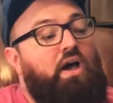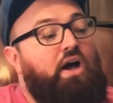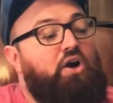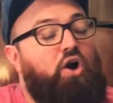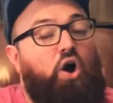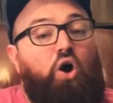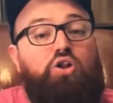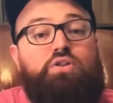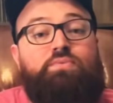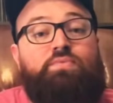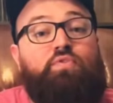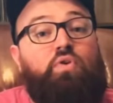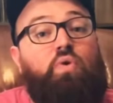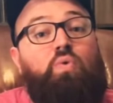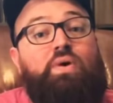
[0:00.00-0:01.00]
Called them
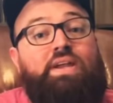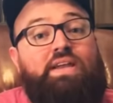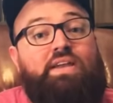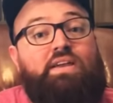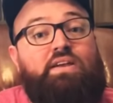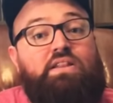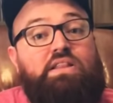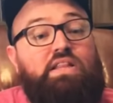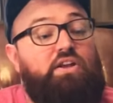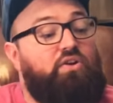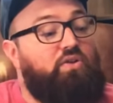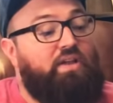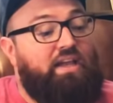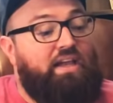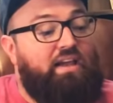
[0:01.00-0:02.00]
for a week,
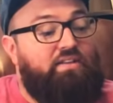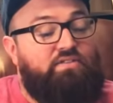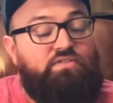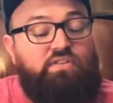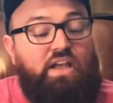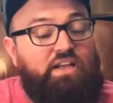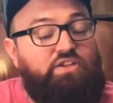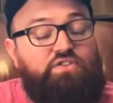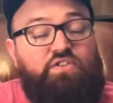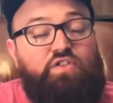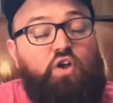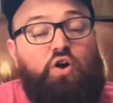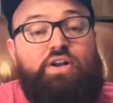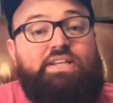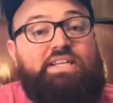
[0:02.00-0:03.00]
literally like
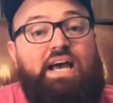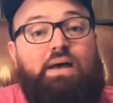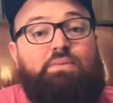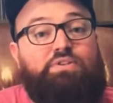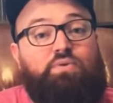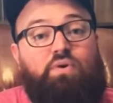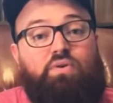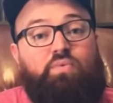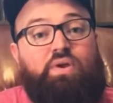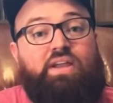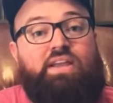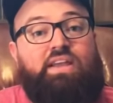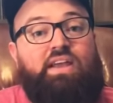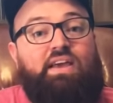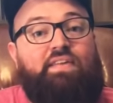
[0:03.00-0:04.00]
30 times in 1 week.
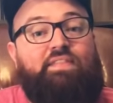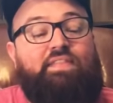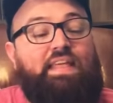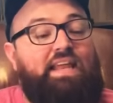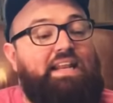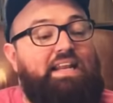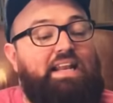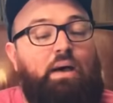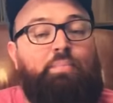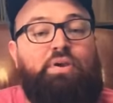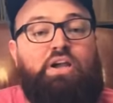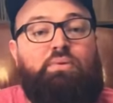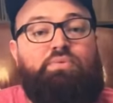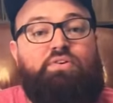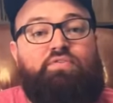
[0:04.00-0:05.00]
They did not
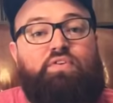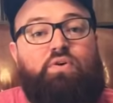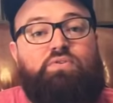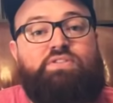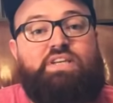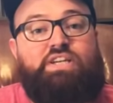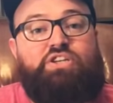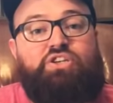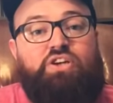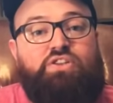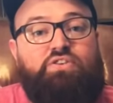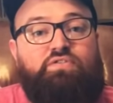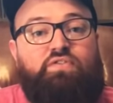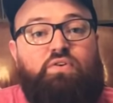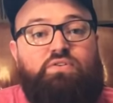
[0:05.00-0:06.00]
pick up their phones. They had shut
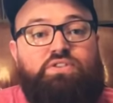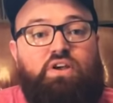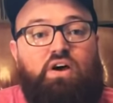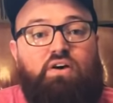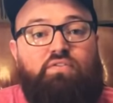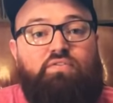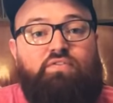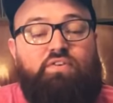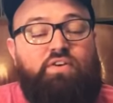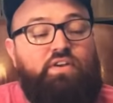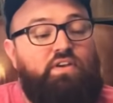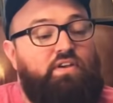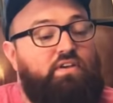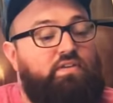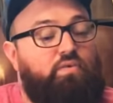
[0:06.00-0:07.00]
their phones off,
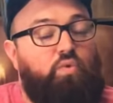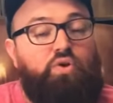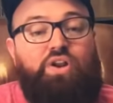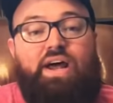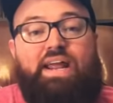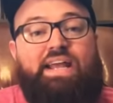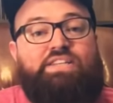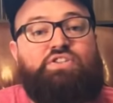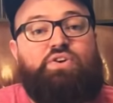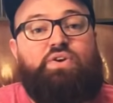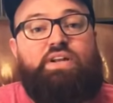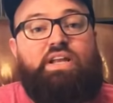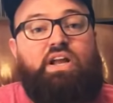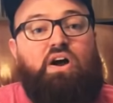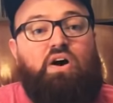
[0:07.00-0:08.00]
would not answer
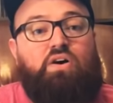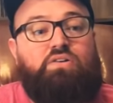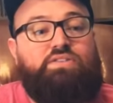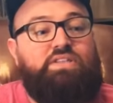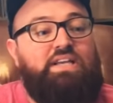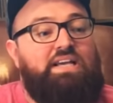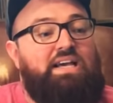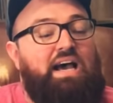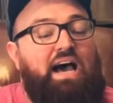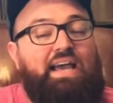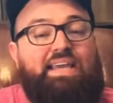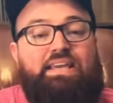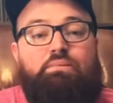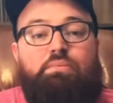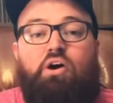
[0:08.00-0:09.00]
any calls. I
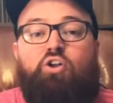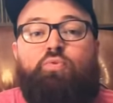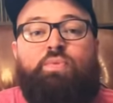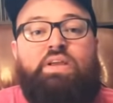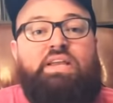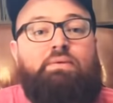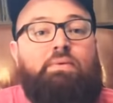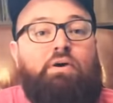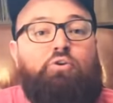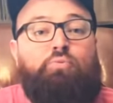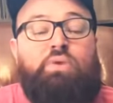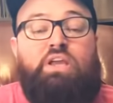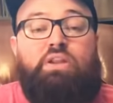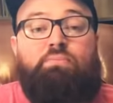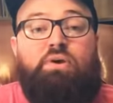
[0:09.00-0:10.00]
emailed
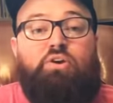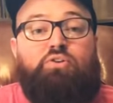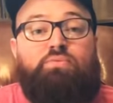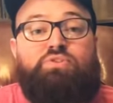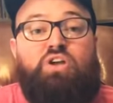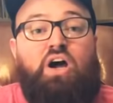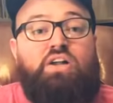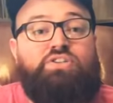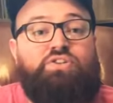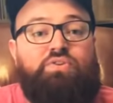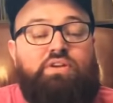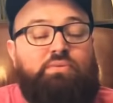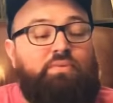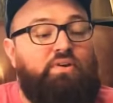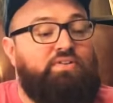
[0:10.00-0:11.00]
them, dodged their
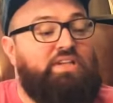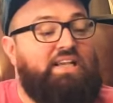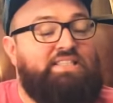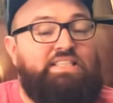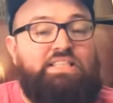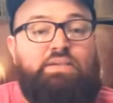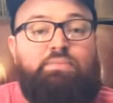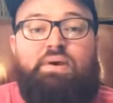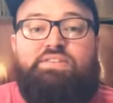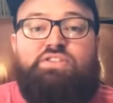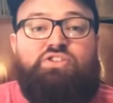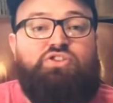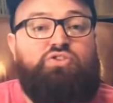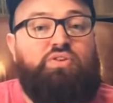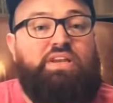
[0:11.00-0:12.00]
emails. I sent them
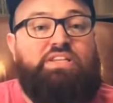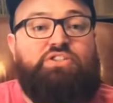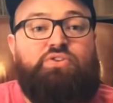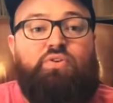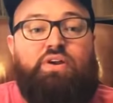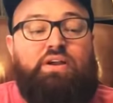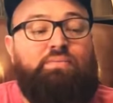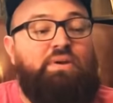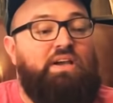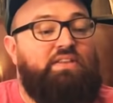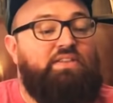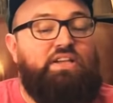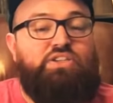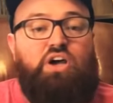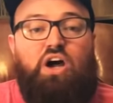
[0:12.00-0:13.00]
messages on Instagram.
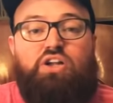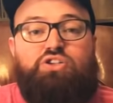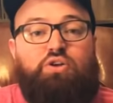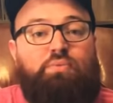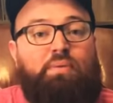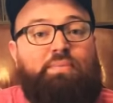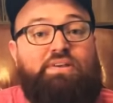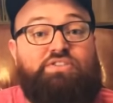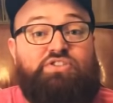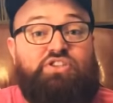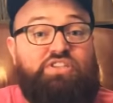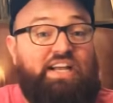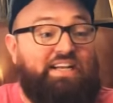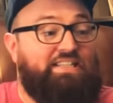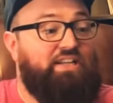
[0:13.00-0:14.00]
They dodged all my
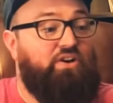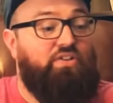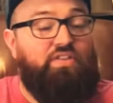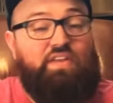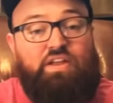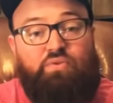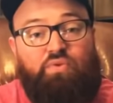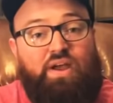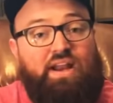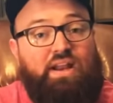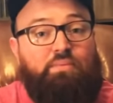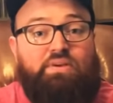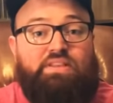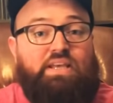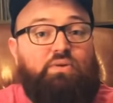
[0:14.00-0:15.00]
messages. I could tell that they'd read
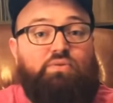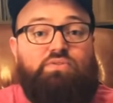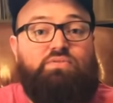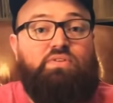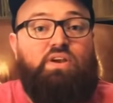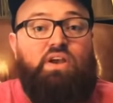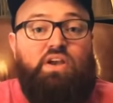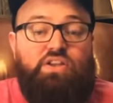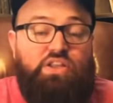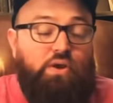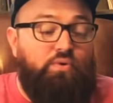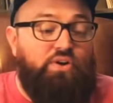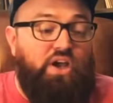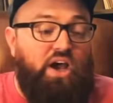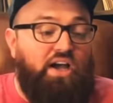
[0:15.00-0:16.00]
it, but they
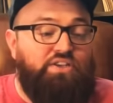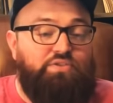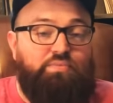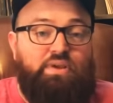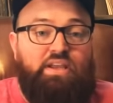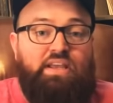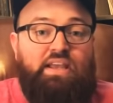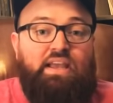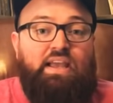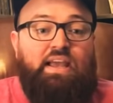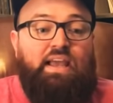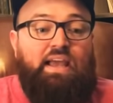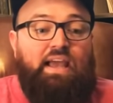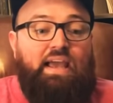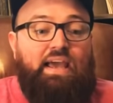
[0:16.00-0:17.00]
were dodging me.
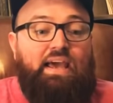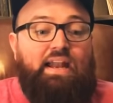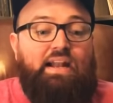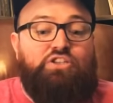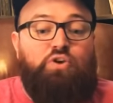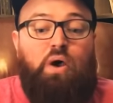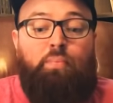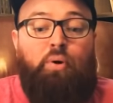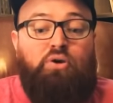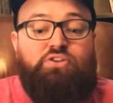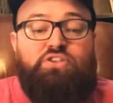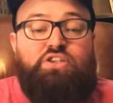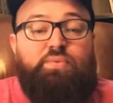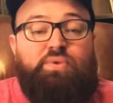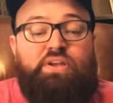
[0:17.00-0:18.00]
And so I
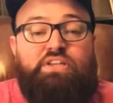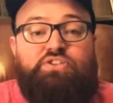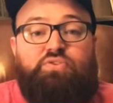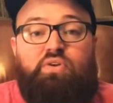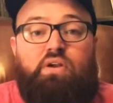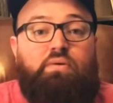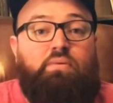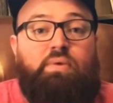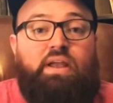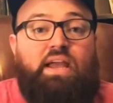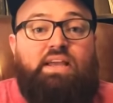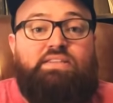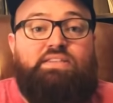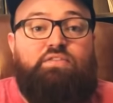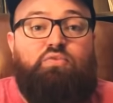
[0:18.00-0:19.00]
posted something on Instagram. I'm like,
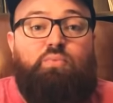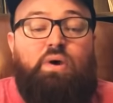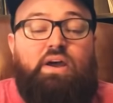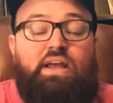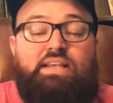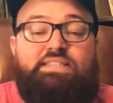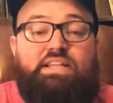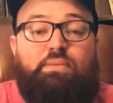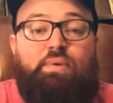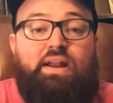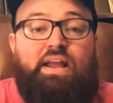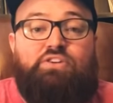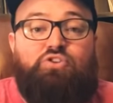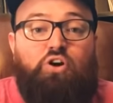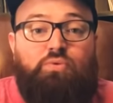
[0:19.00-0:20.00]
hey, has anybody
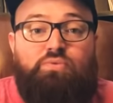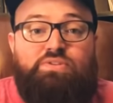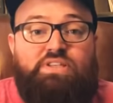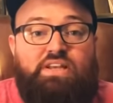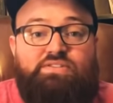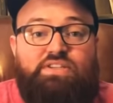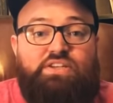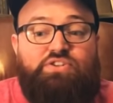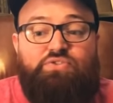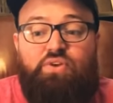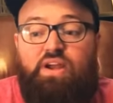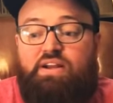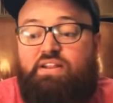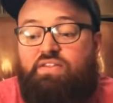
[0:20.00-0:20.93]
had trouble with Soundstage Direct?